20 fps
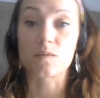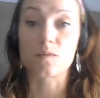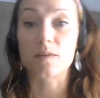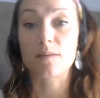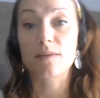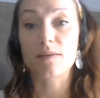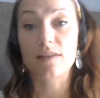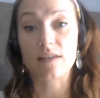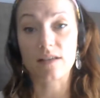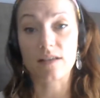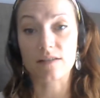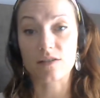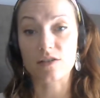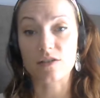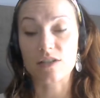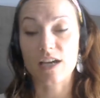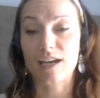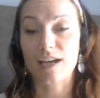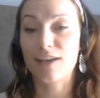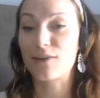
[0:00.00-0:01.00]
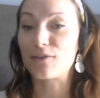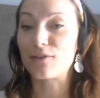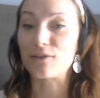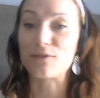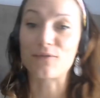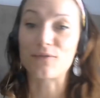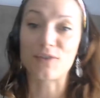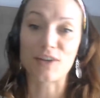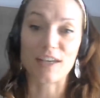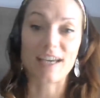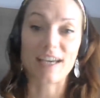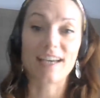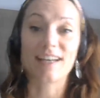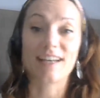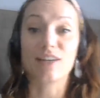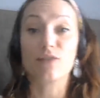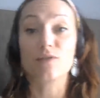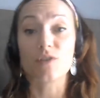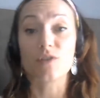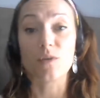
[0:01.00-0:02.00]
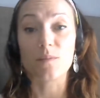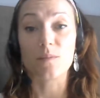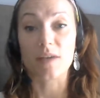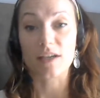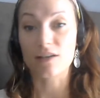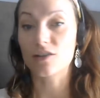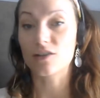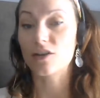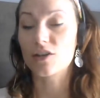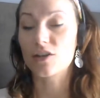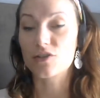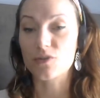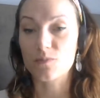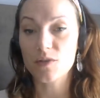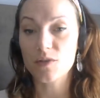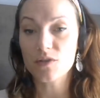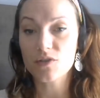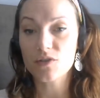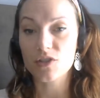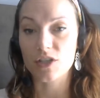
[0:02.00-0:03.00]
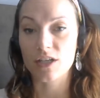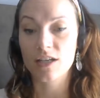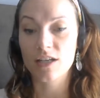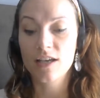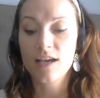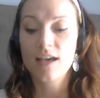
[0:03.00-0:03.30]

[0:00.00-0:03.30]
maybe things are tight or you forget and you don't make a contribution.